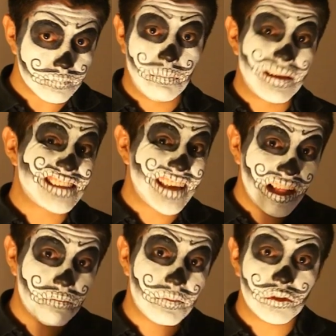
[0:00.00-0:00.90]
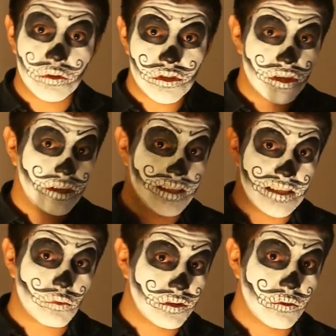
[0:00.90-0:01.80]
please help me to share
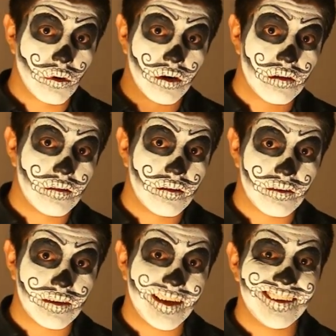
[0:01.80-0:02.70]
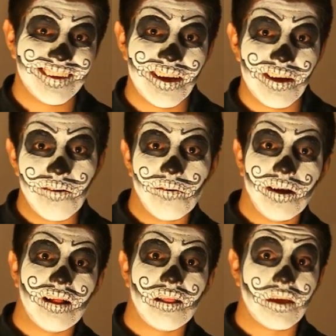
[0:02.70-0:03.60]
this with the world, okay?
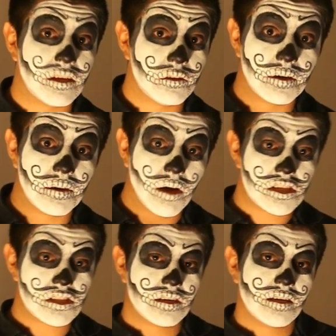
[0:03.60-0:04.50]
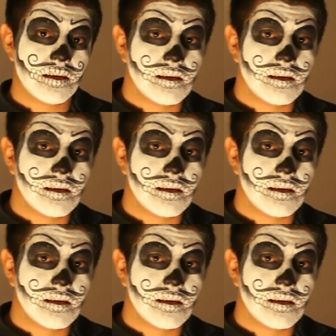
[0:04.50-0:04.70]
Well, thank you very much.